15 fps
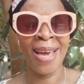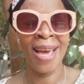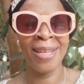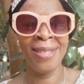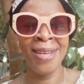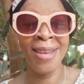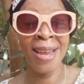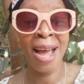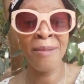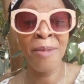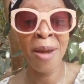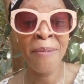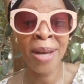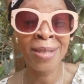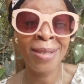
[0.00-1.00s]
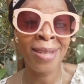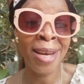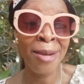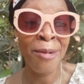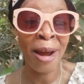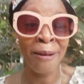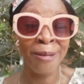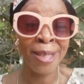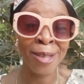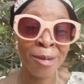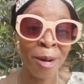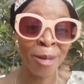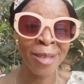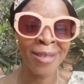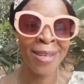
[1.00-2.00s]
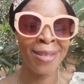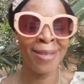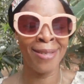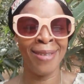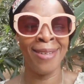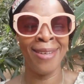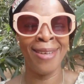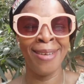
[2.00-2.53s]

As in amoeba cell, we have discussed it.